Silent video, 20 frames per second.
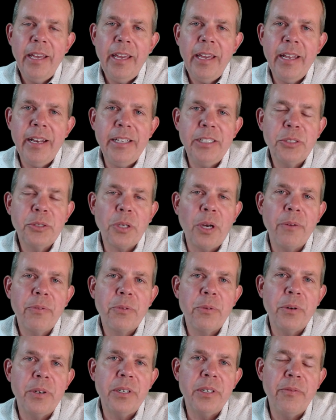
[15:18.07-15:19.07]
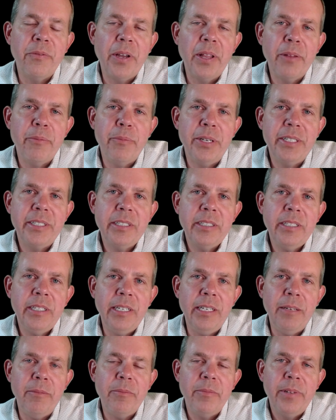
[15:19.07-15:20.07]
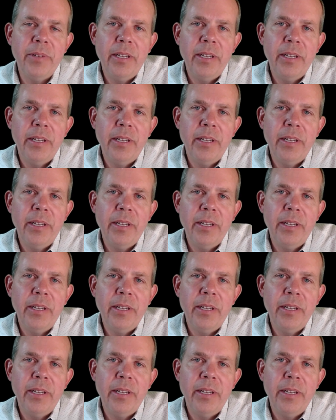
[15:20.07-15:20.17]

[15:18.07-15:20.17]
in a software development team.